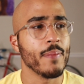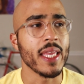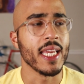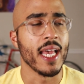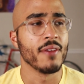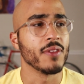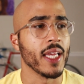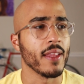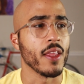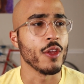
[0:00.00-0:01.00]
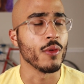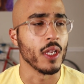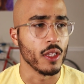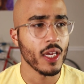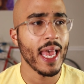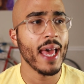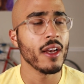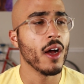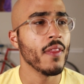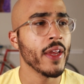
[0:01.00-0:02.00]
PDF link that you can look
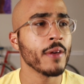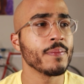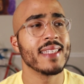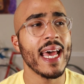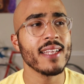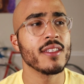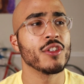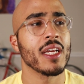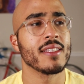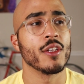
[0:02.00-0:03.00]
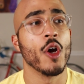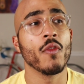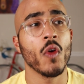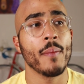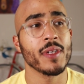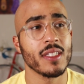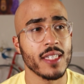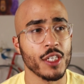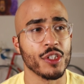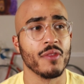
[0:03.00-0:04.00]
at on there. Data suggests an
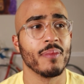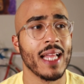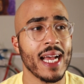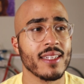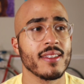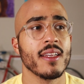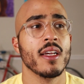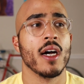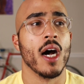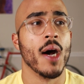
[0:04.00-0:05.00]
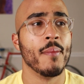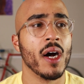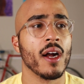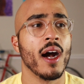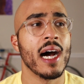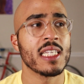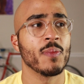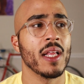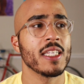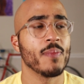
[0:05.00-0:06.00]
overrepresentation of Blacks among
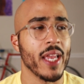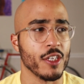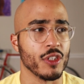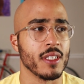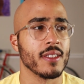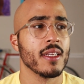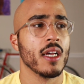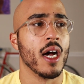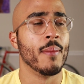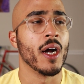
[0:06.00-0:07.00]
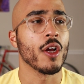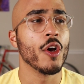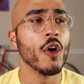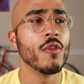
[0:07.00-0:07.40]
hospitalized patients, among